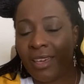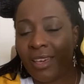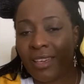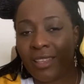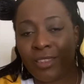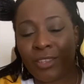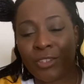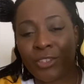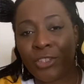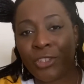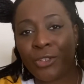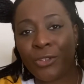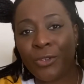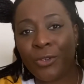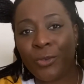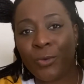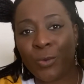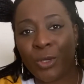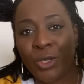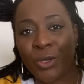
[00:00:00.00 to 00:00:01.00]
The
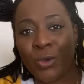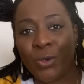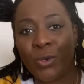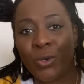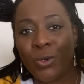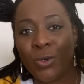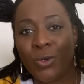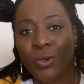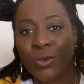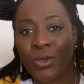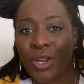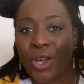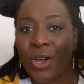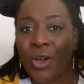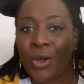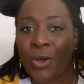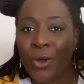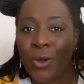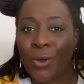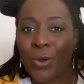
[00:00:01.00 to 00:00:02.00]
tune we all
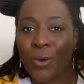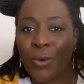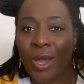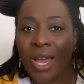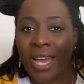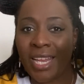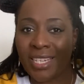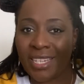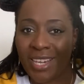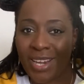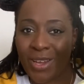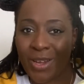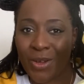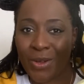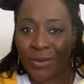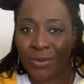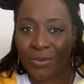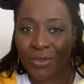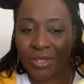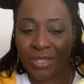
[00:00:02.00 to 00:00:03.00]
know and
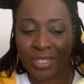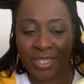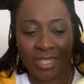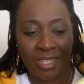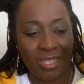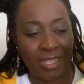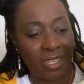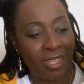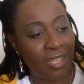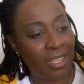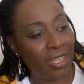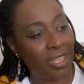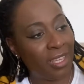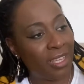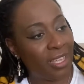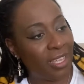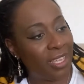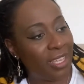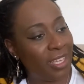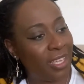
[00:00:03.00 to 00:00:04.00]
love.
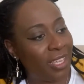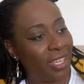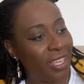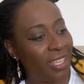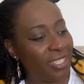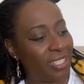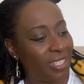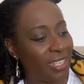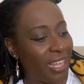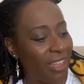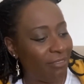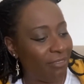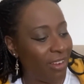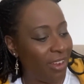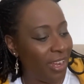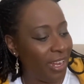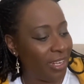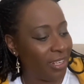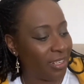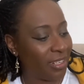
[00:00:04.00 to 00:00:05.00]
Isn't that right?